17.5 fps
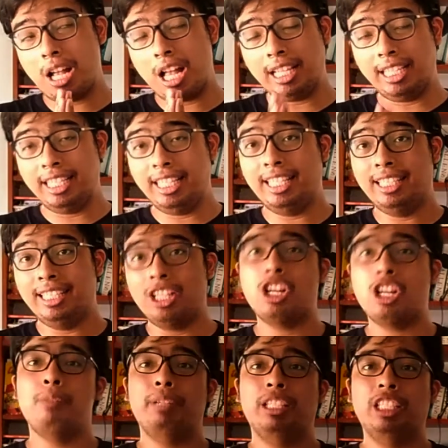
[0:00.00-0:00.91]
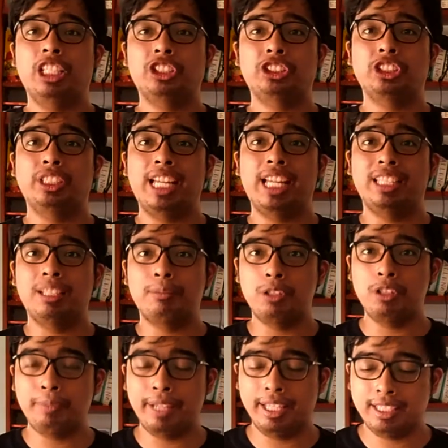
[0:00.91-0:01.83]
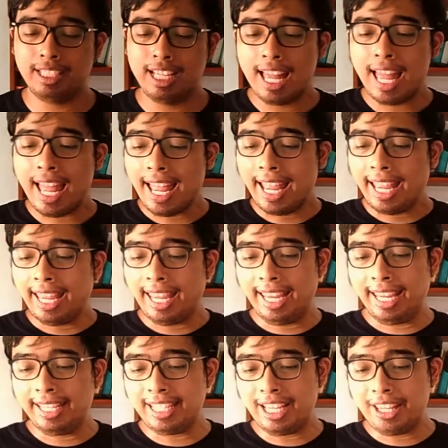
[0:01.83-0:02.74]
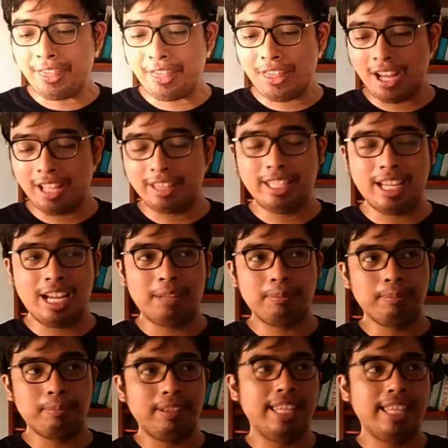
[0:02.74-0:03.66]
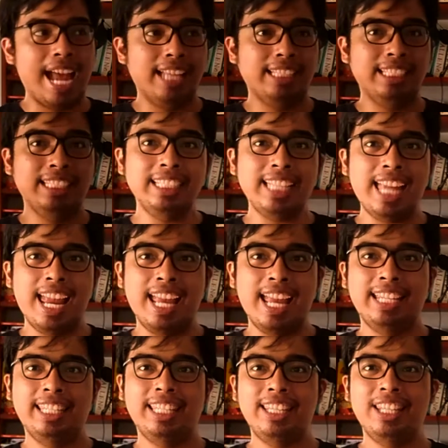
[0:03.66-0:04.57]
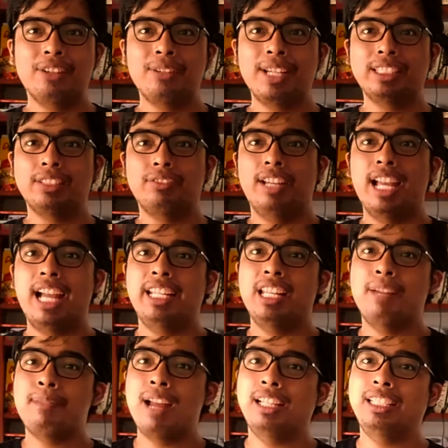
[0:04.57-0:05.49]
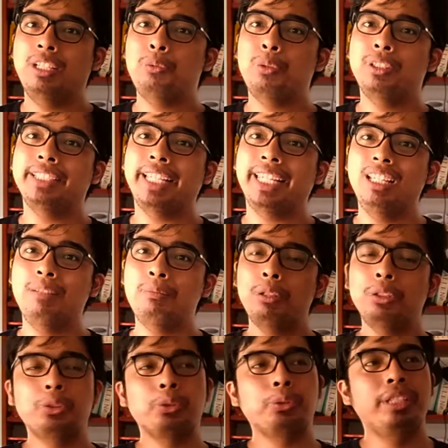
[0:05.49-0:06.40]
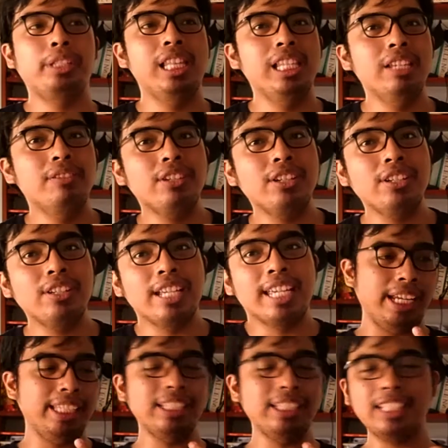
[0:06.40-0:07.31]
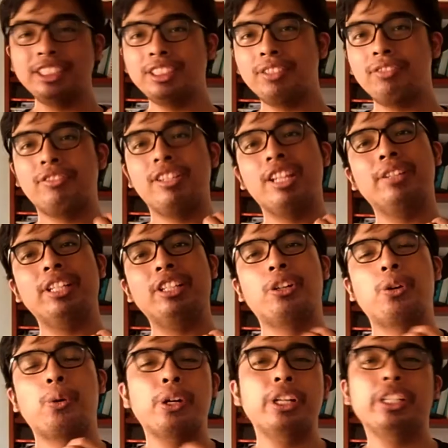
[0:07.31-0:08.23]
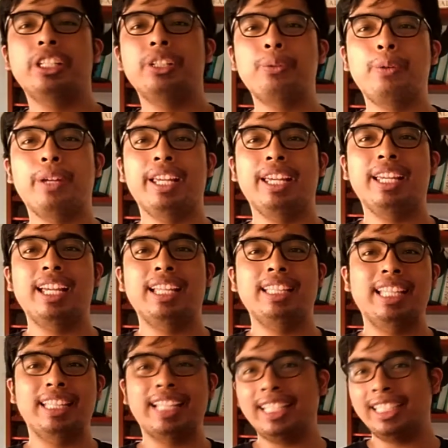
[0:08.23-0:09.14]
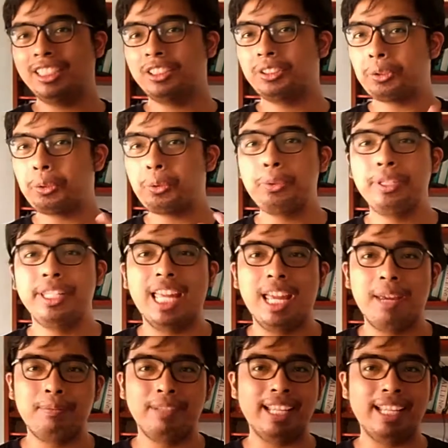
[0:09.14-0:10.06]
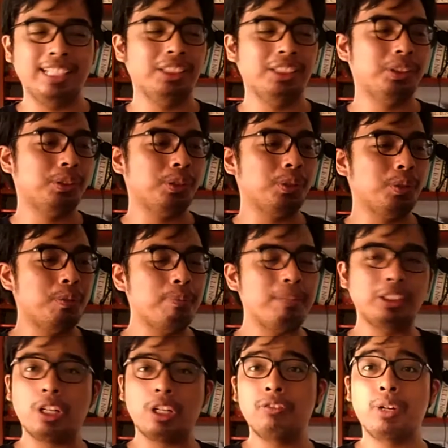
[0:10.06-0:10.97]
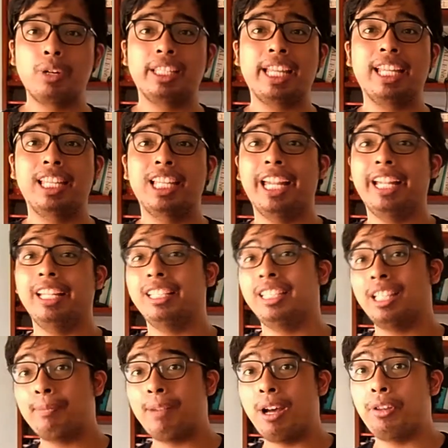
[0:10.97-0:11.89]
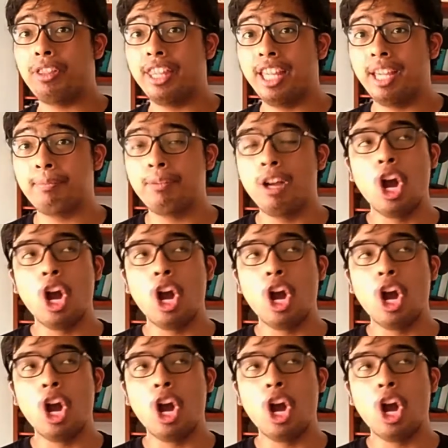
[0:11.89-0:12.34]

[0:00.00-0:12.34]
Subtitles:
in the competition at the moment, and I thought that Daddy and the rest of GAGNAMAGNIÐ was able to deliver in such a very quirky way that is so them, that is so much of what I like about them